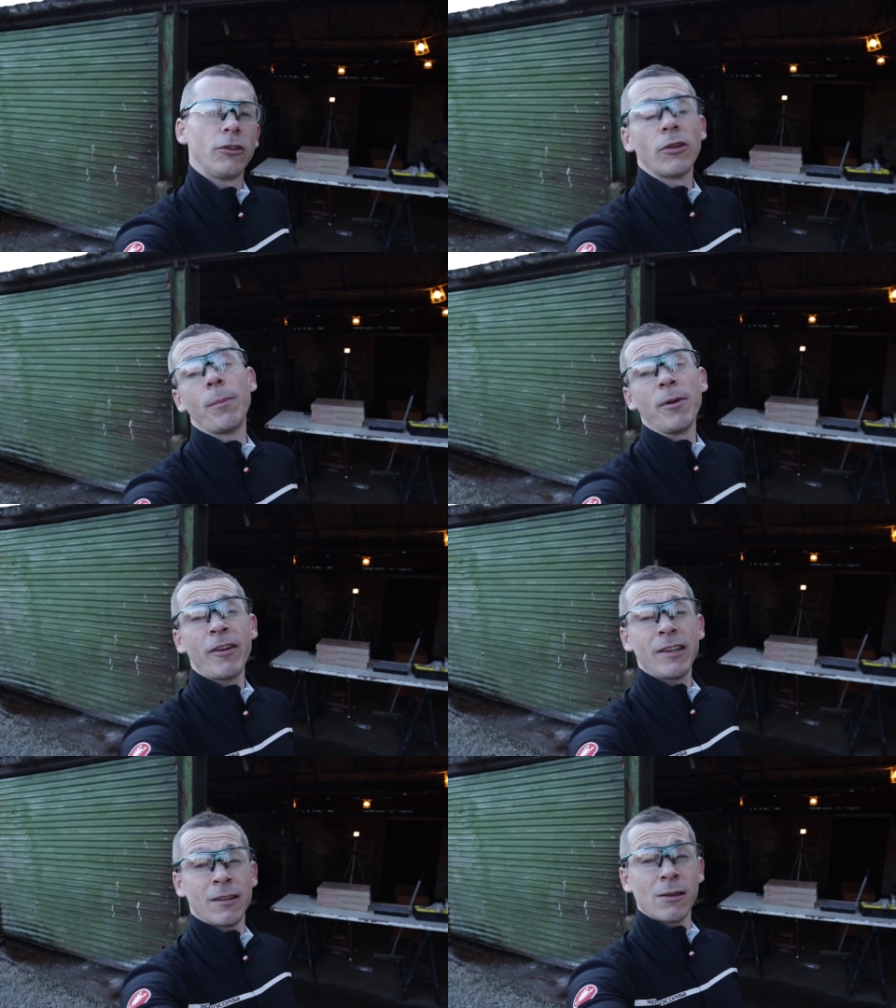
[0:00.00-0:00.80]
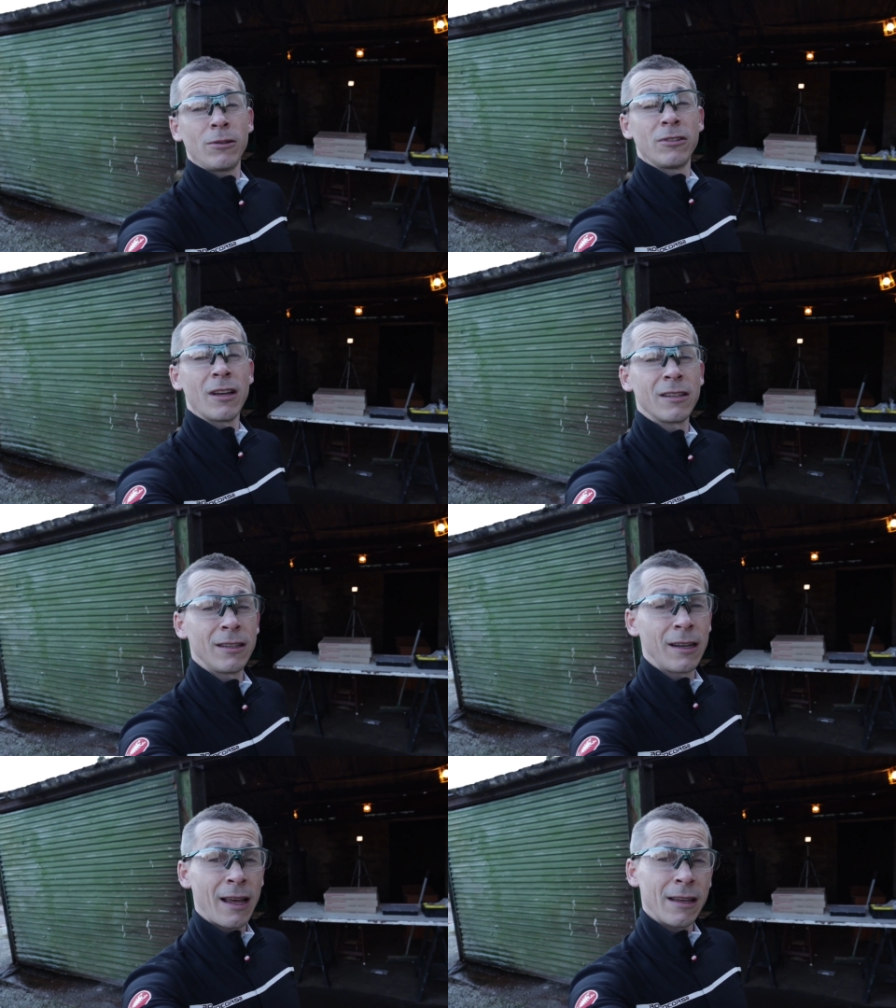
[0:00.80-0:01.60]
So the Perfetto
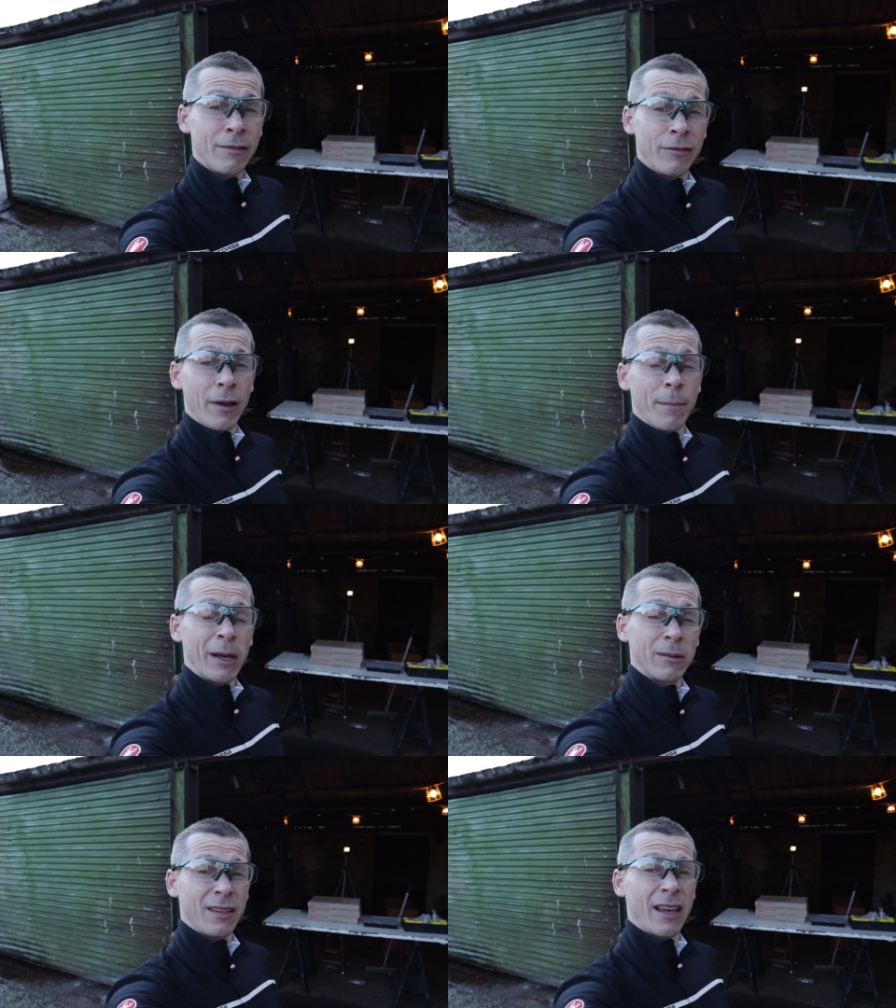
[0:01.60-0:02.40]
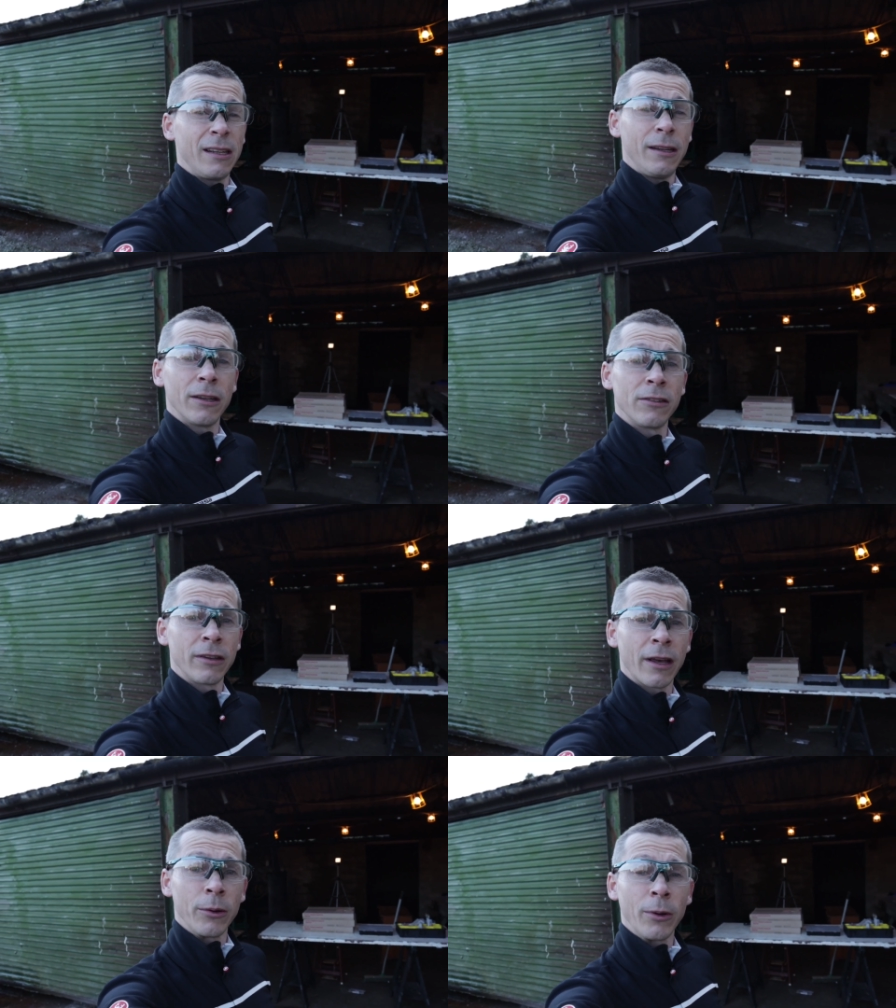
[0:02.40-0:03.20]
started life about 10 years
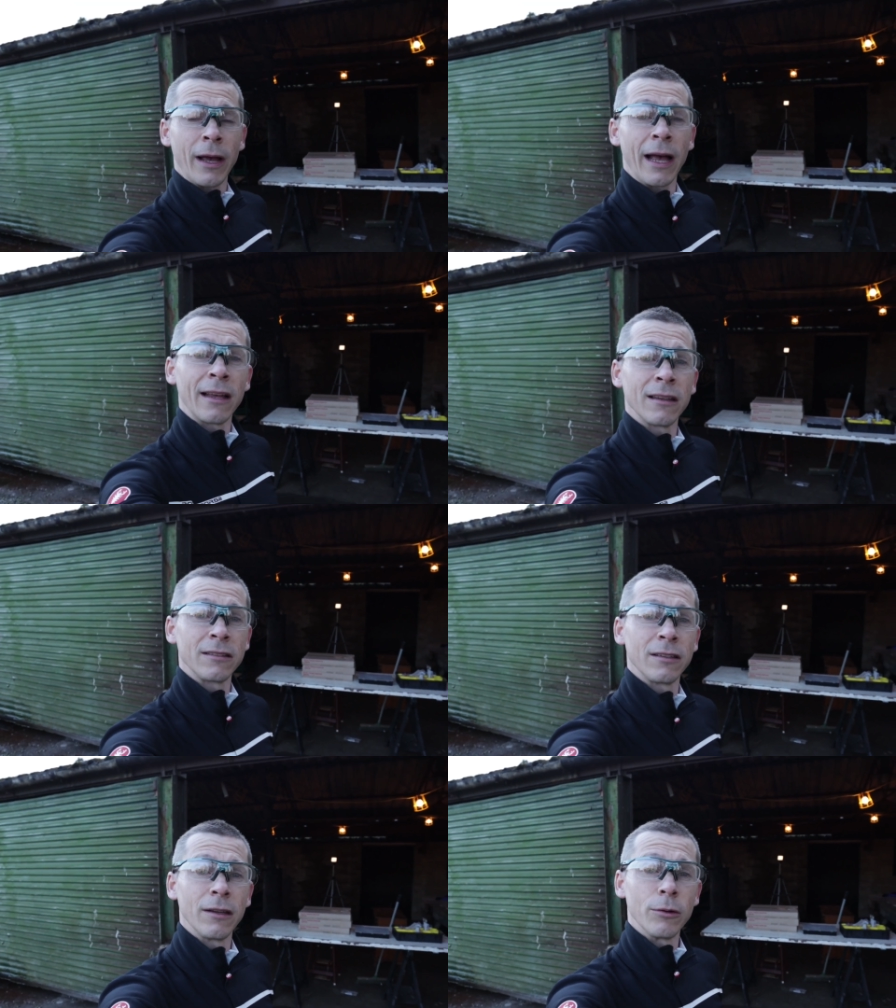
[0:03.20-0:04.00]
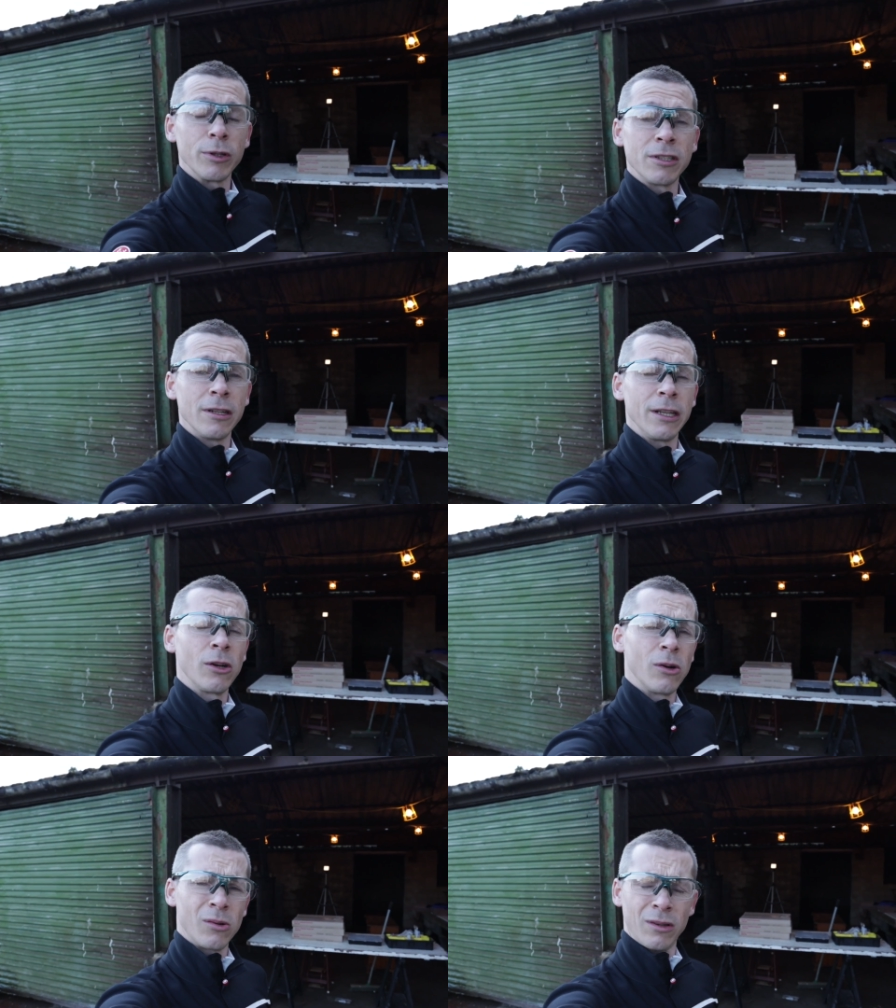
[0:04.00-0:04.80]
ago as originally
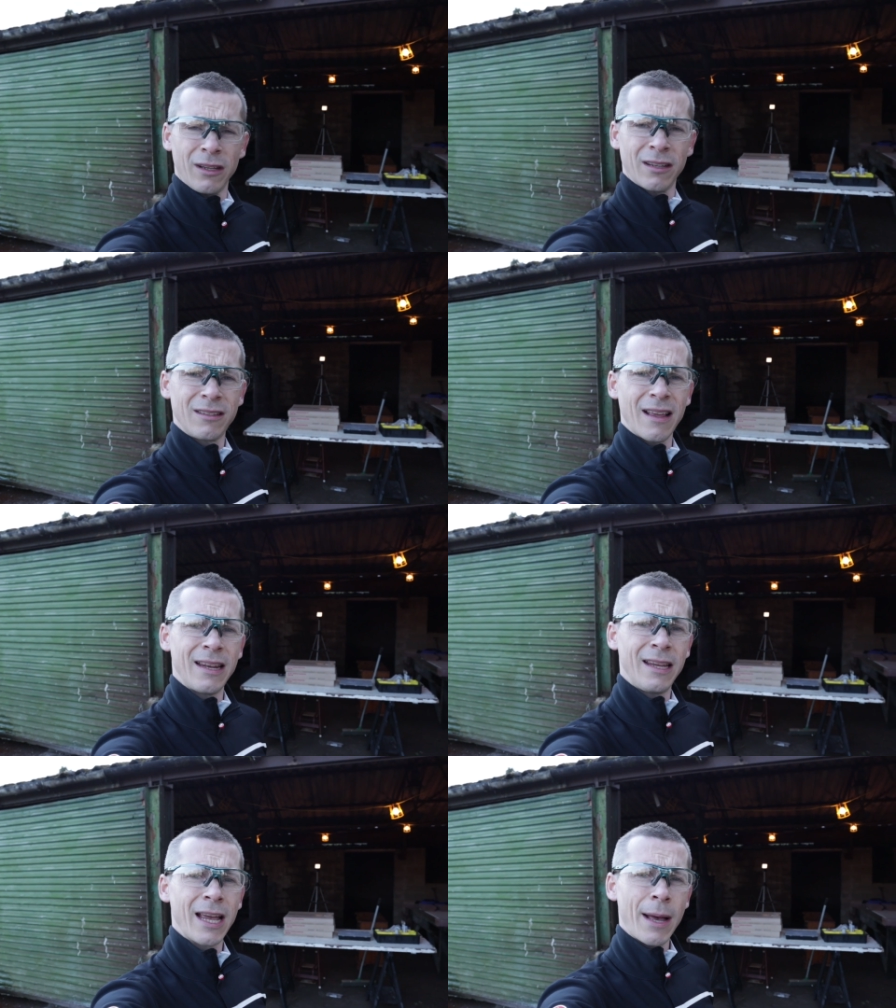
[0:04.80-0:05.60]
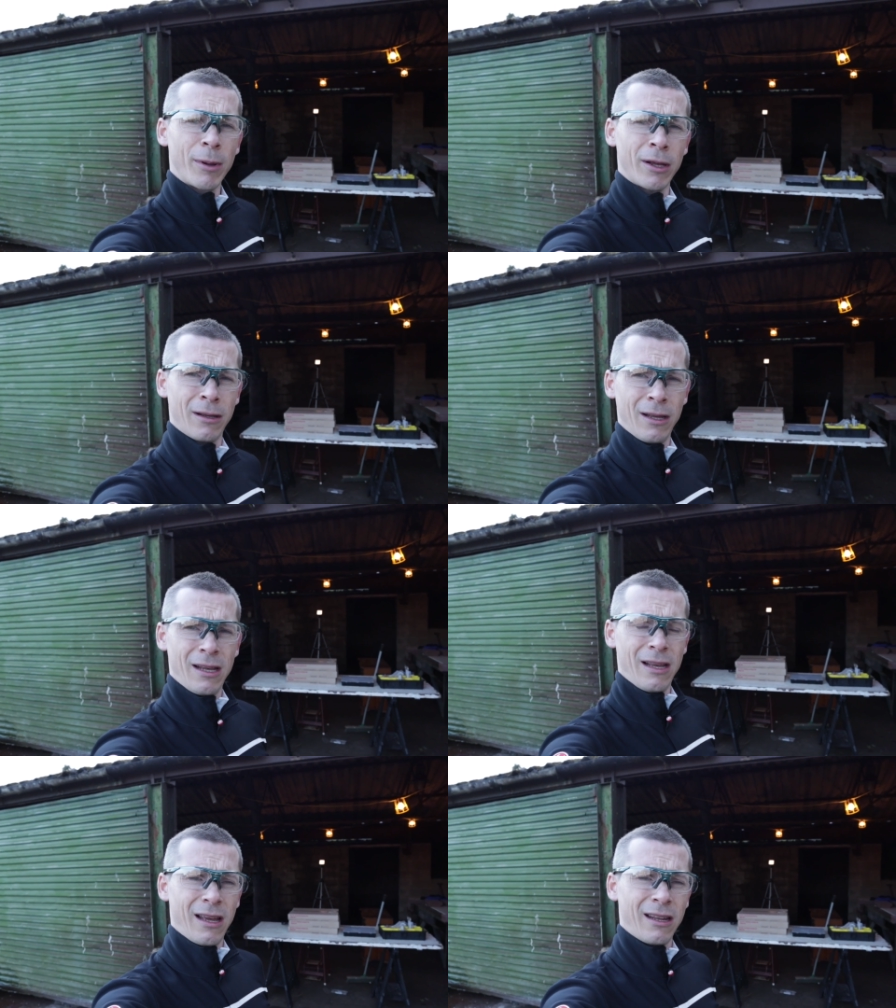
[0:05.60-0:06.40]
called the Castelli Gabba,
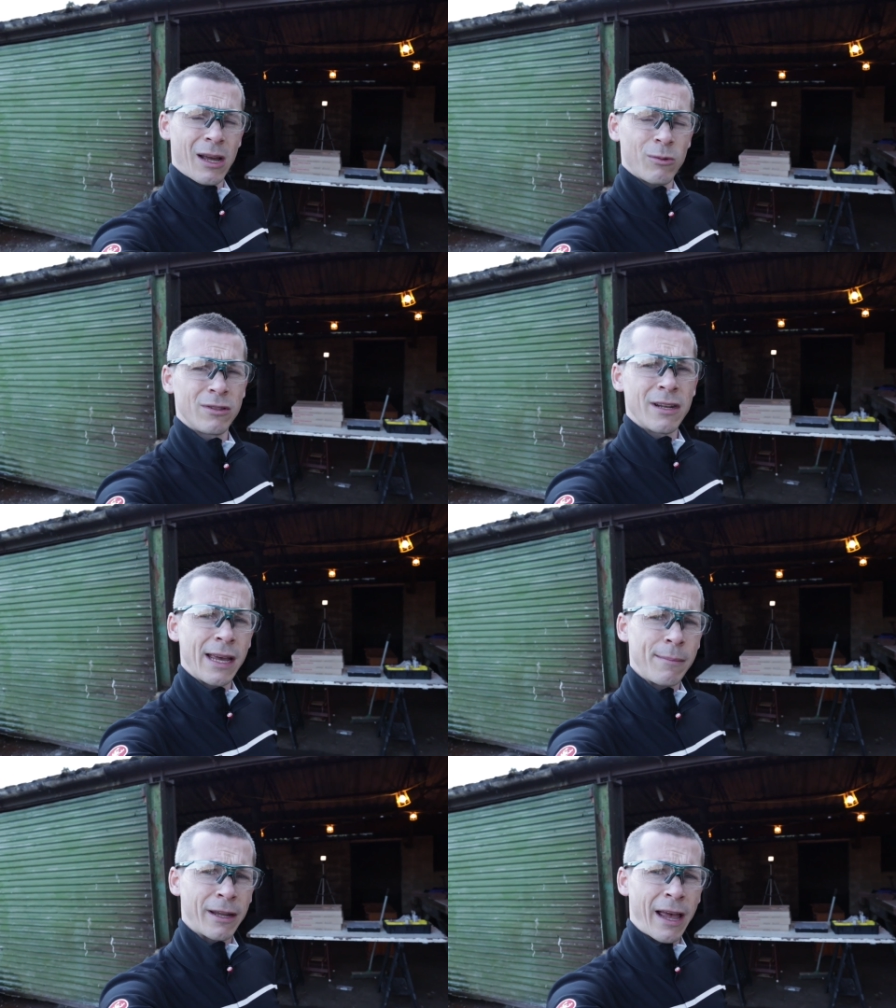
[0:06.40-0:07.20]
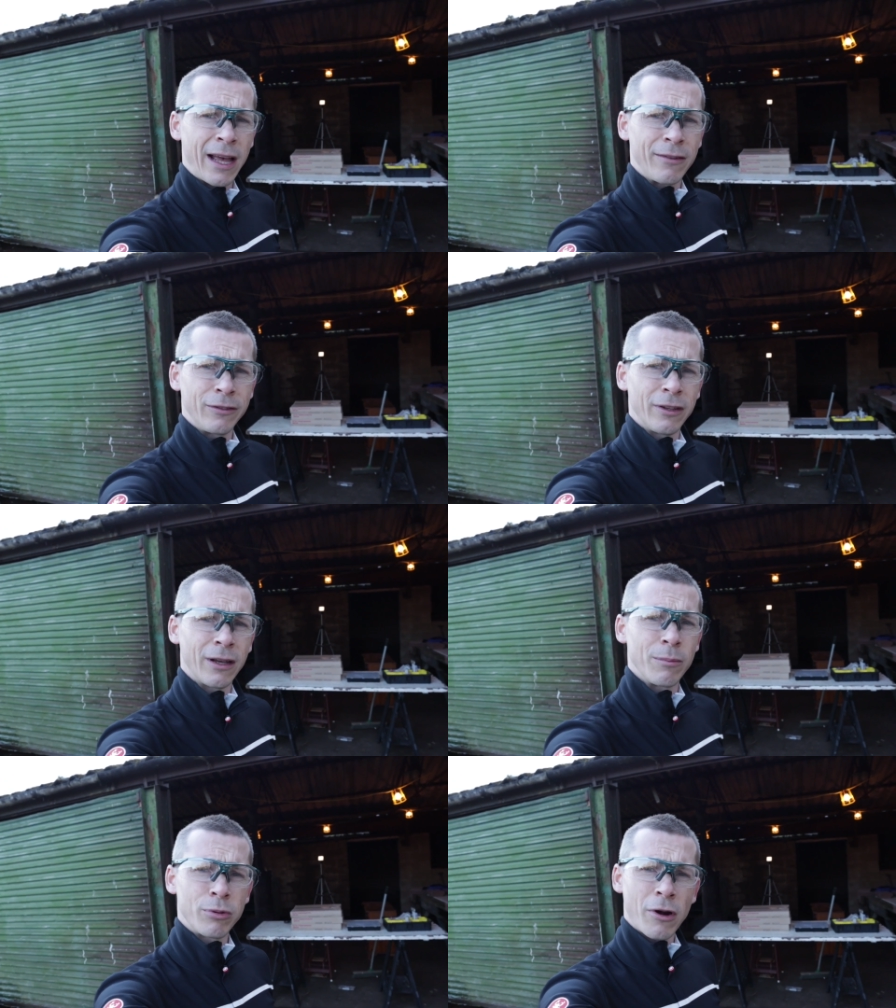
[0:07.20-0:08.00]
and that was named
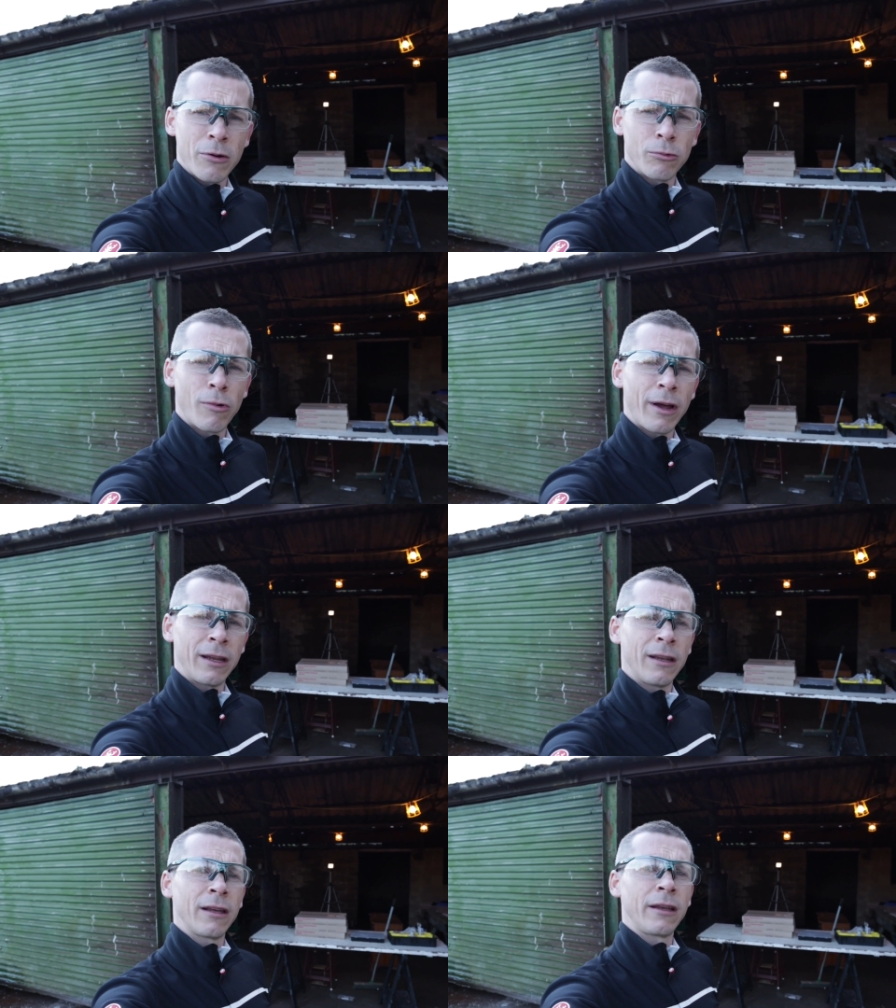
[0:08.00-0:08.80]
after pro rider